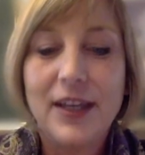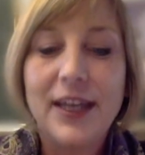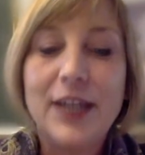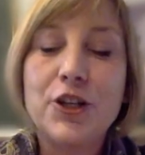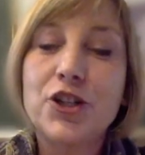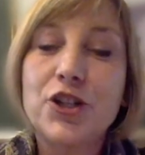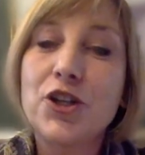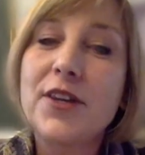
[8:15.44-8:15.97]

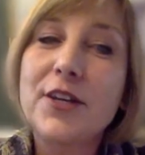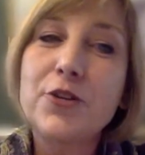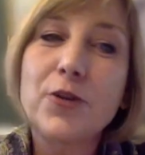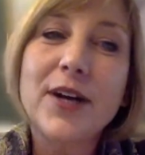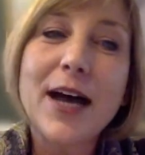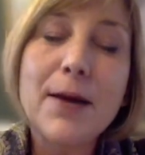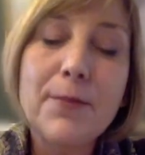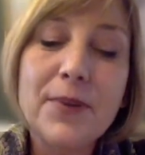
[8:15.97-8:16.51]
Ensure that
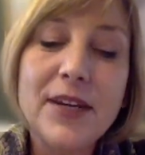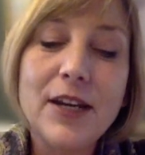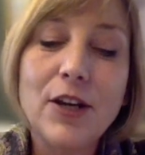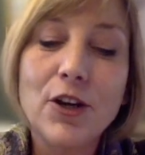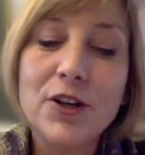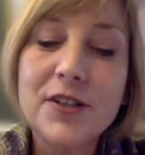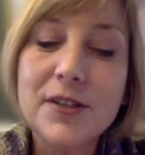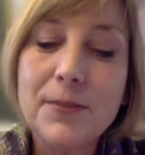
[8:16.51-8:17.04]
your company
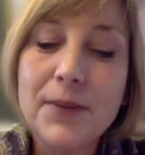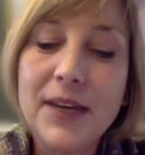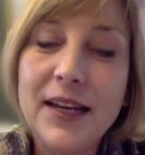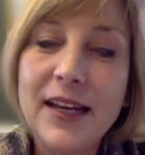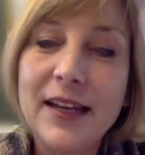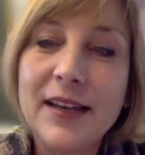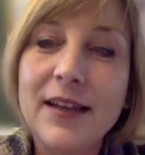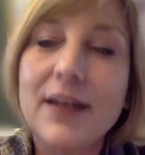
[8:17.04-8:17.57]
looks
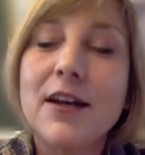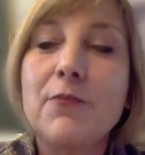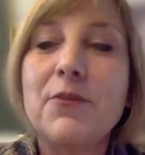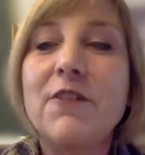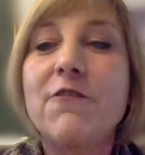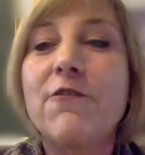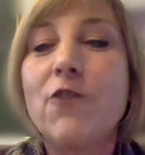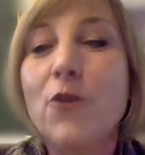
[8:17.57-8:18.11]
appealing
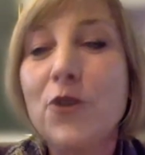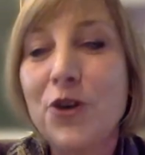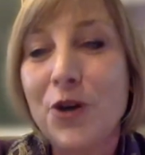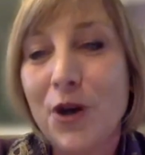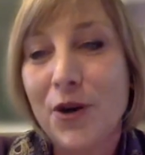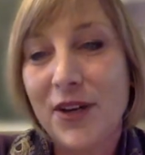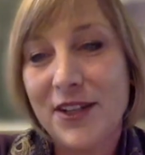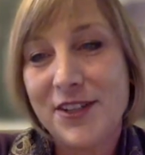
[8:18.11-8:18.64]
before you
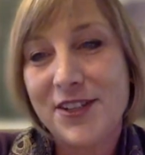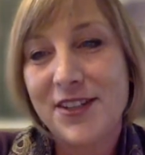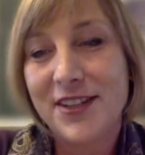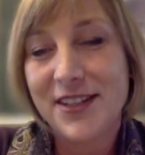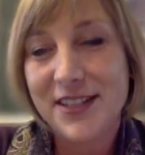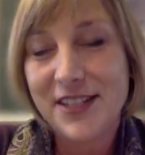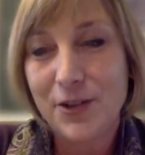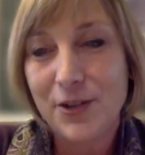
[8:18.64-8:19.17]
go into the
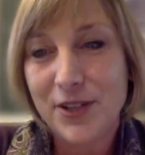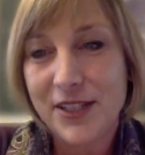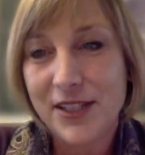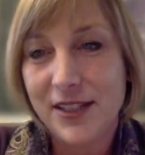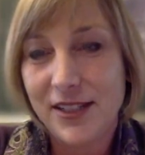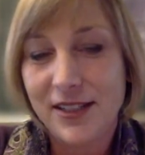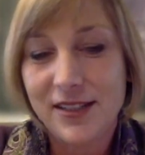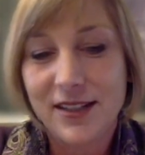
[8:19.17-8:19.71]
nitty-gritty
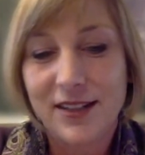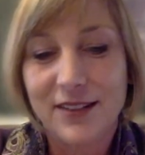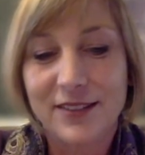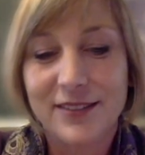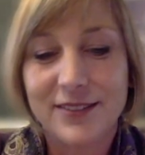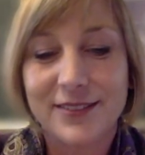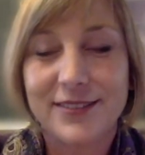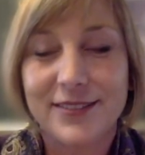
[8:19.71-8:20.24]

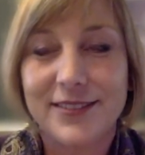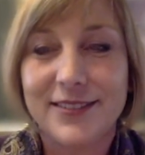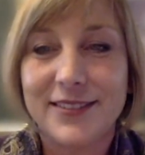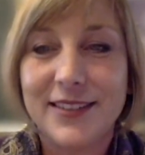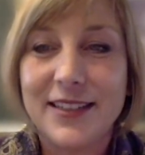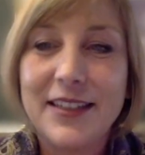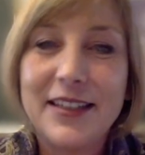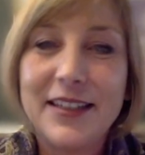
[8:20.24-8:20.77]
detail.
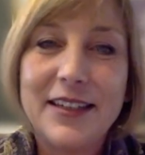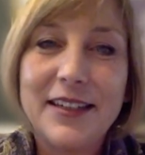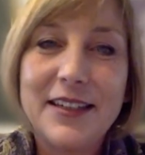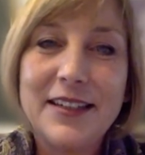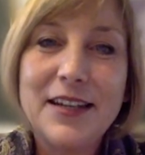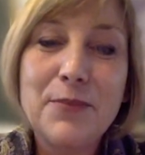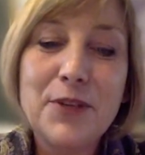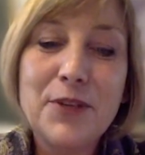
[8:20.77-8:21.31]

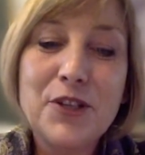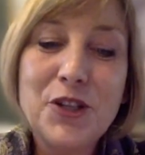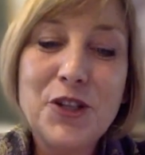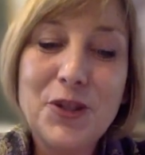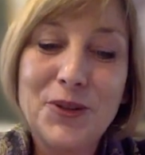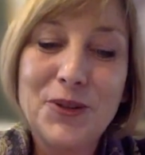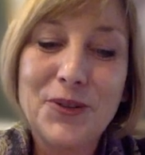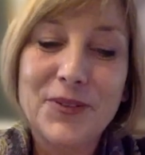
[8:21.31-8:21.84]
Number
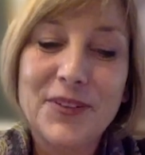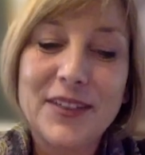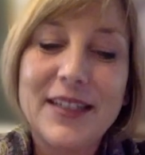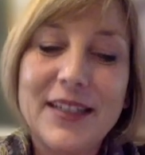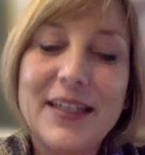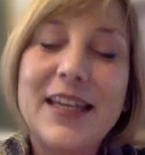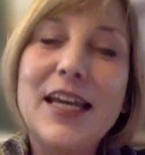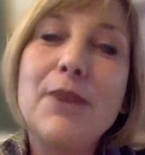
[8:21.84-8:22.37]
two,
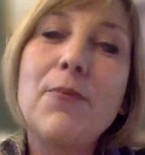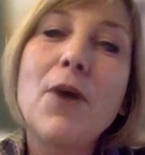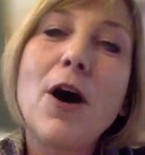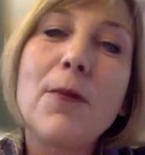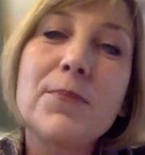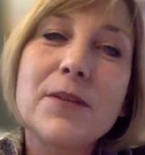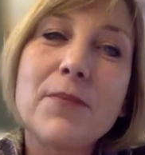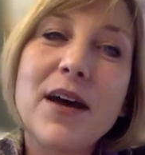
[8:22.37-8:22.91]
keep
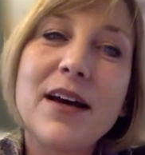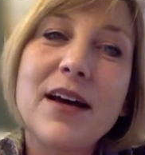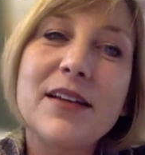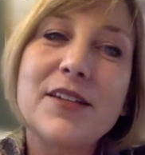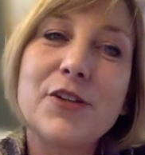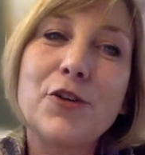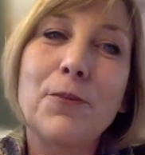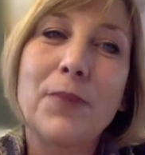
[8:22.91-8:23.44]

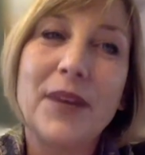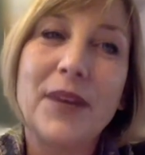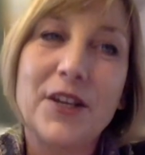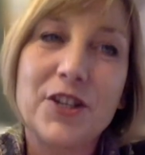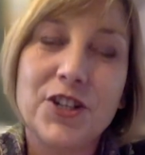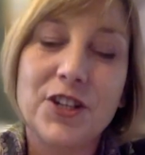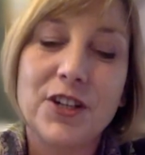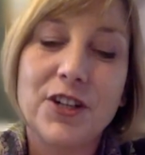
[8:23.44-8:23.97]
optimizing your
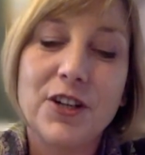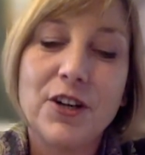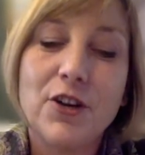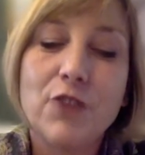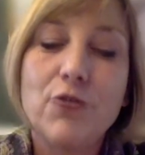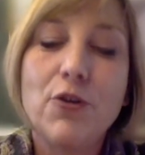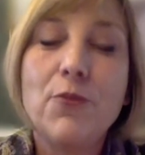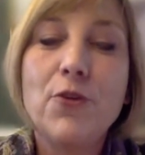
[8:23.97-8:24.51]
pitch,
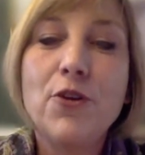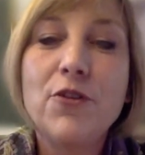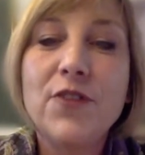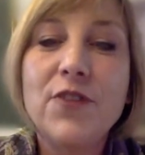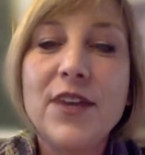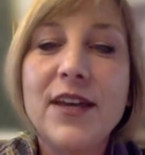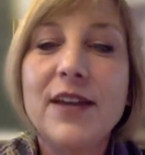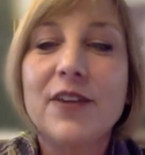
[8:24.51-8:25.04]

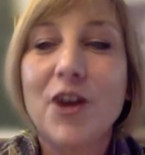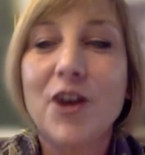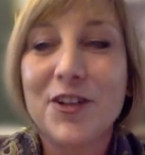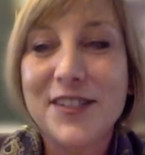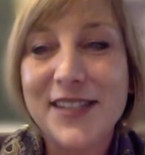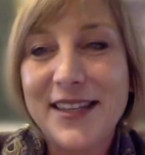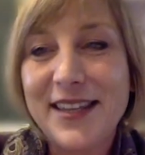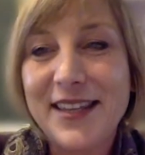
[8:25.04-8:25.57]
removing
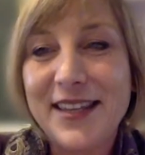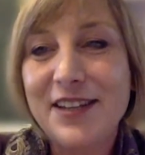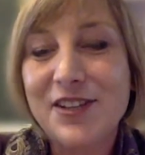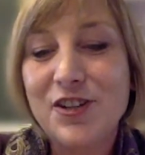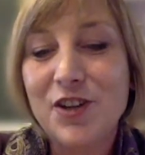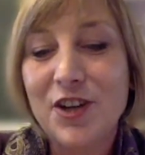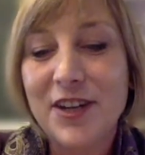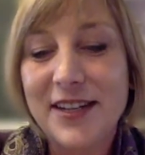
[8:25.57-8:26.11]
content that is
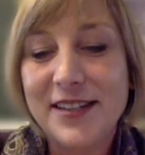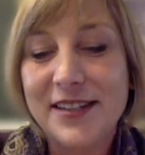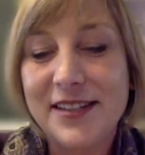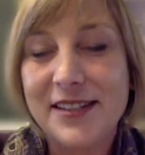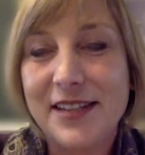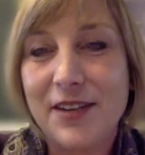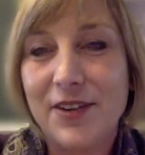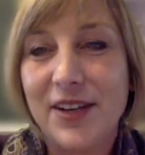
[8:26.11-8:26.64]
not
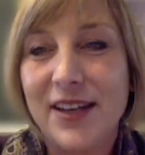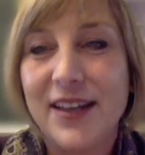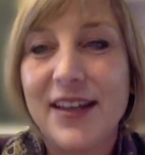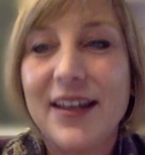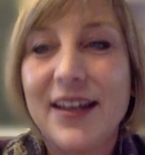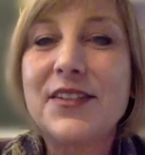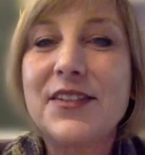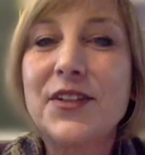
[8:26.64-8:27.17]
necessary
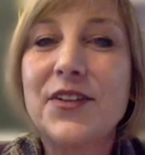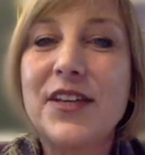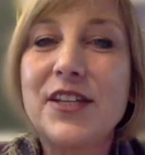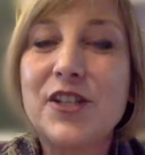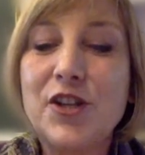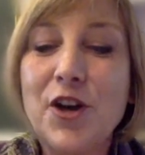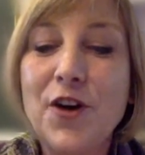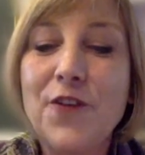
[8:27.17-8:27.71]
until
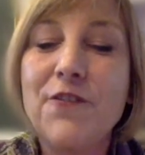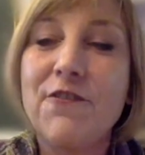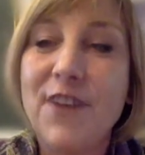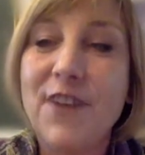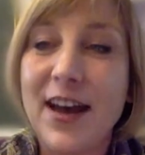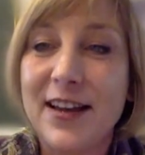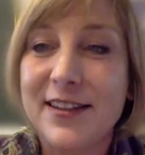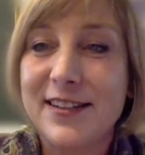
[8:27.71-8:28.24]
there's no
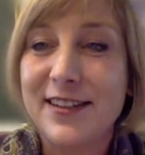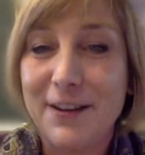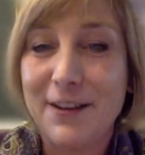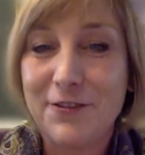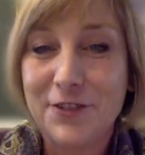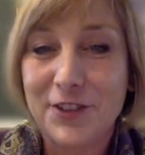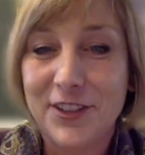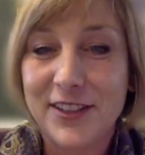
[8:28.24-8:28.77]
fat
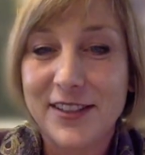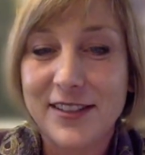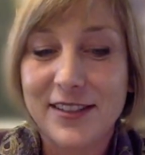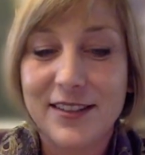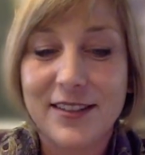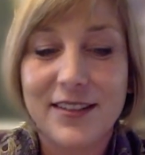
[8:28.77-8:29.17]
left on it.